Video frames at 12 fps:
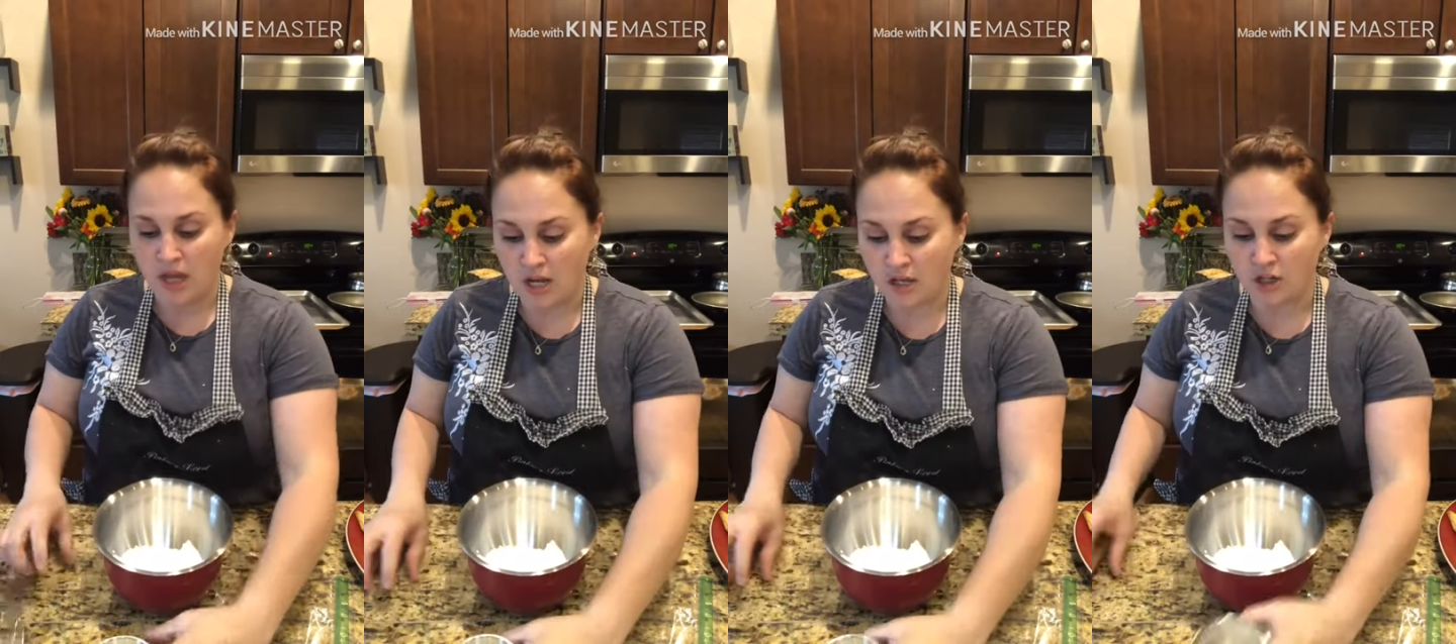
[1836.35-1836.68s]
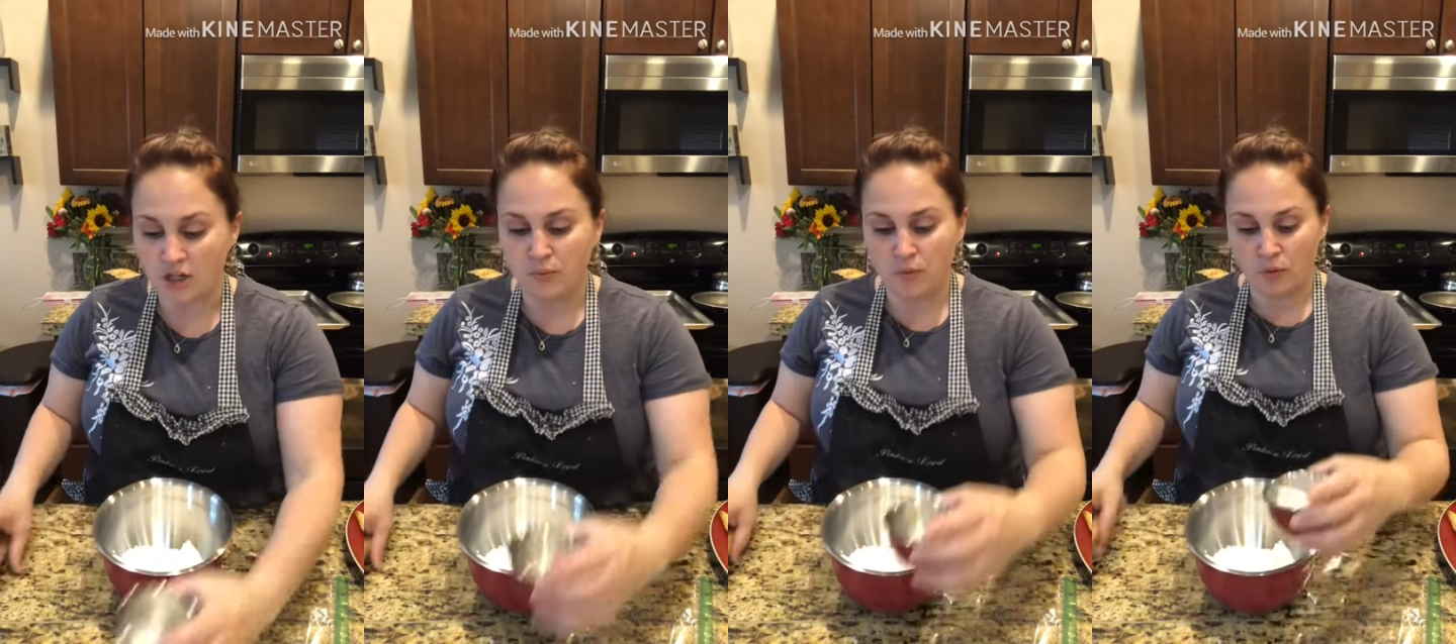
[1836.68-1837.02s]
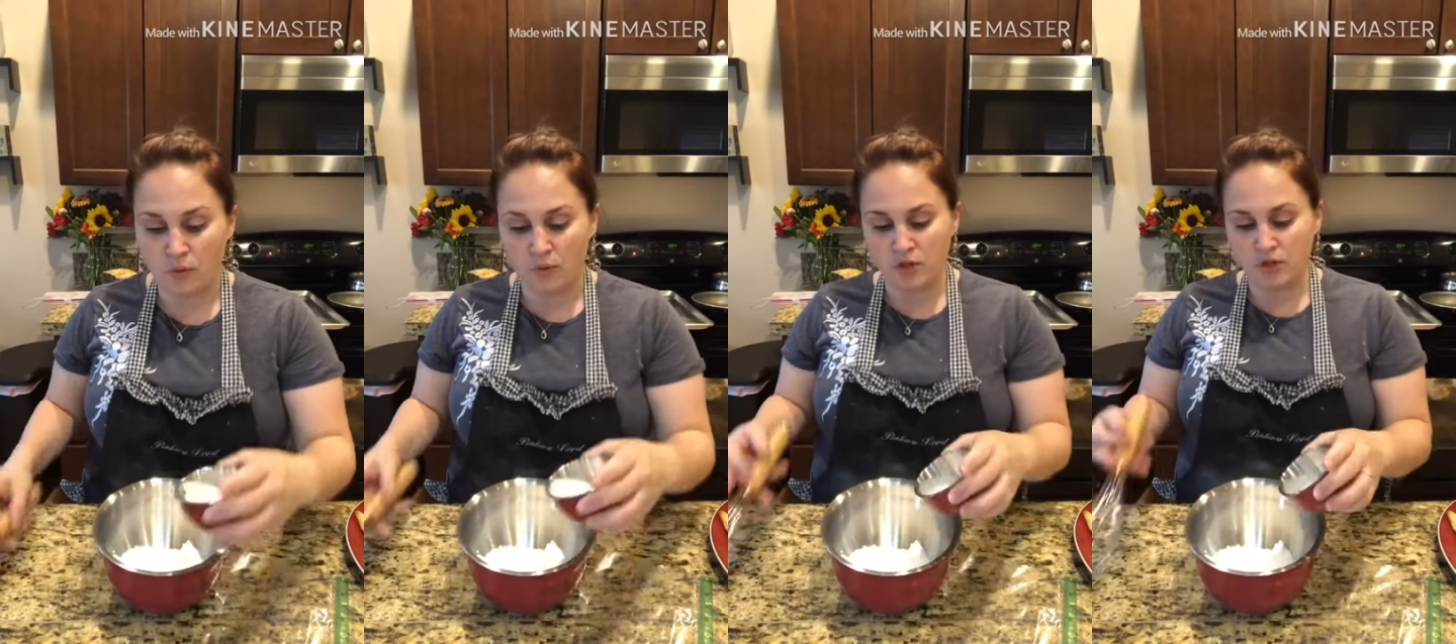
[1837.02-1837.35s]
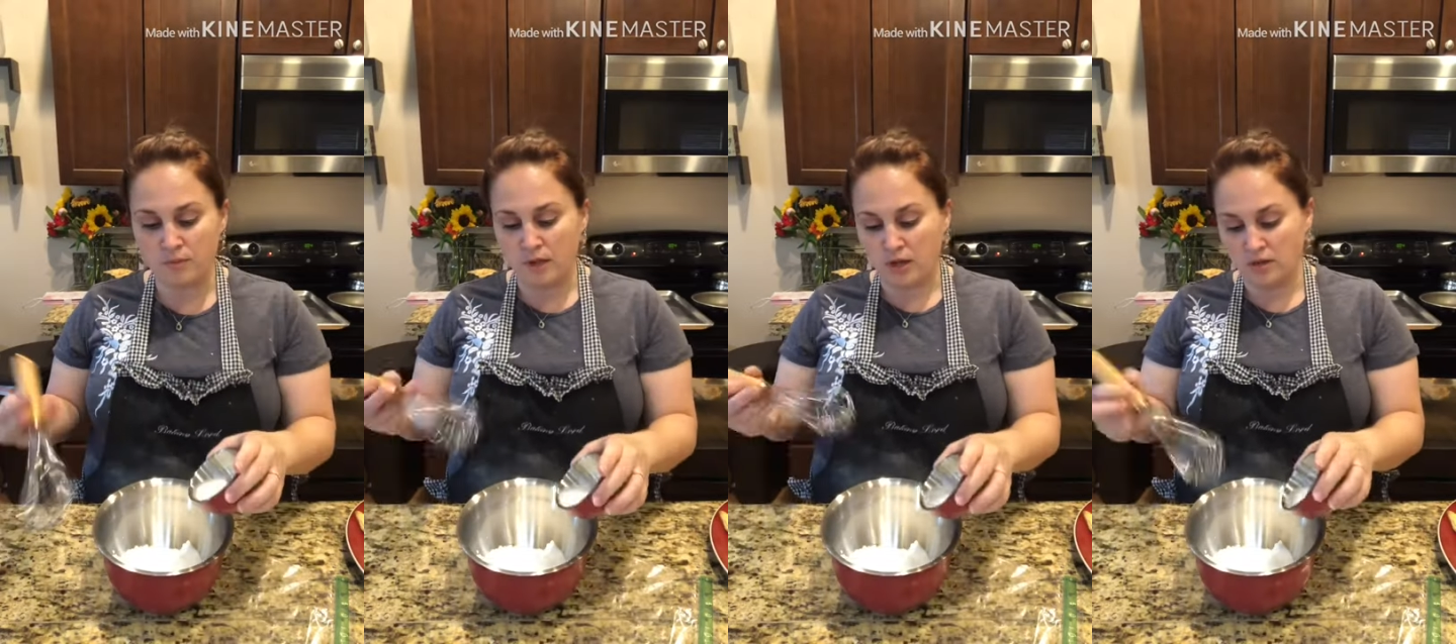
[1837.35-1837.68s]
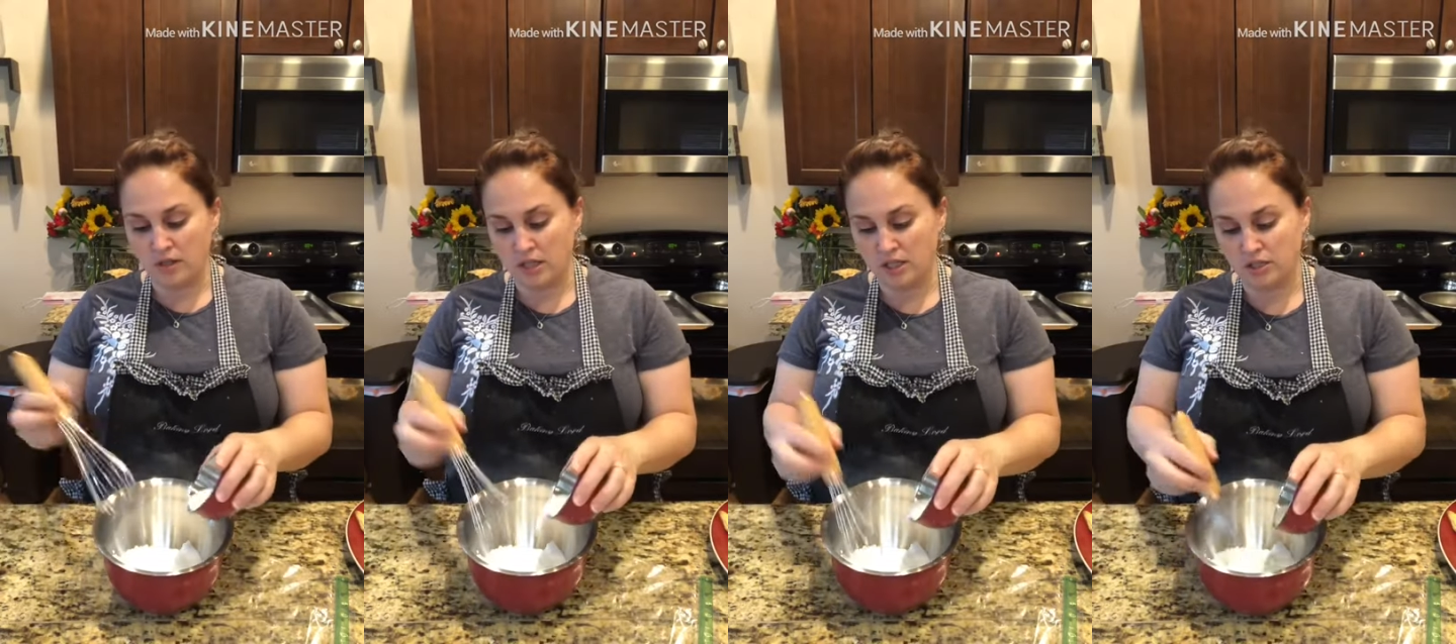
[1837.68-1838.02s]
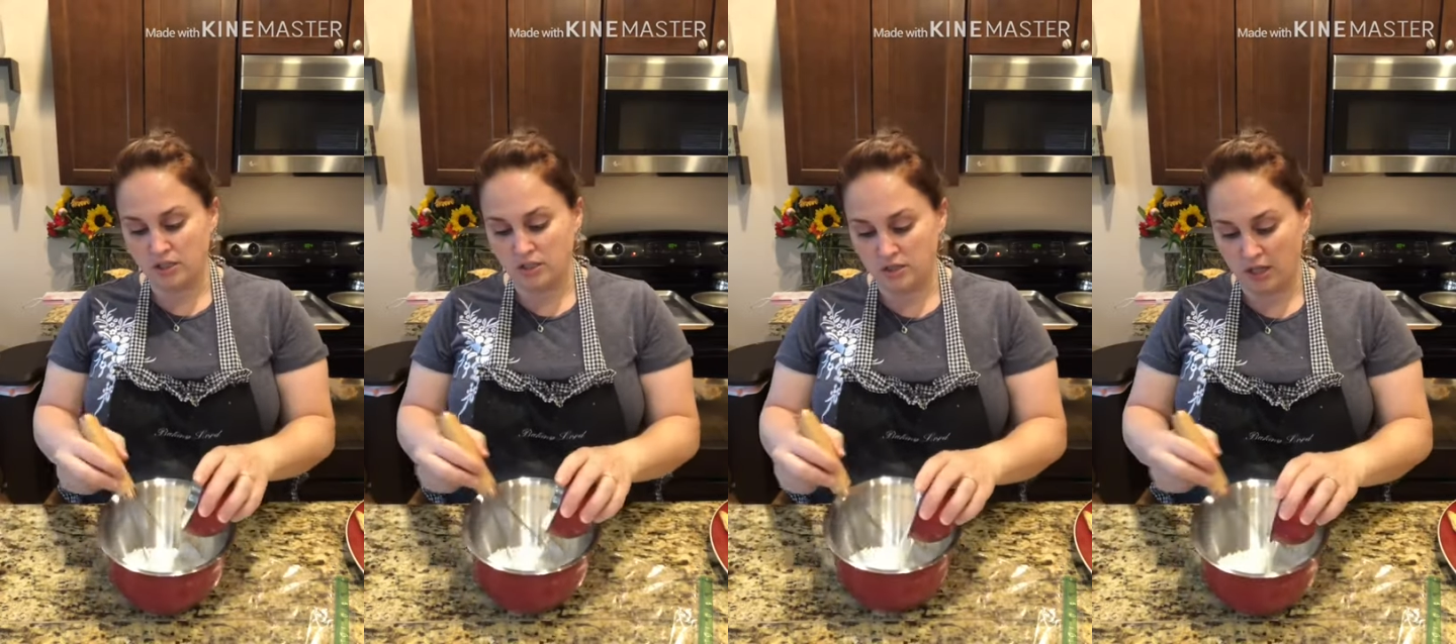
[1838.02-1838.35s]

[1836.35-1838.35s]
and you're gonna pour your milk into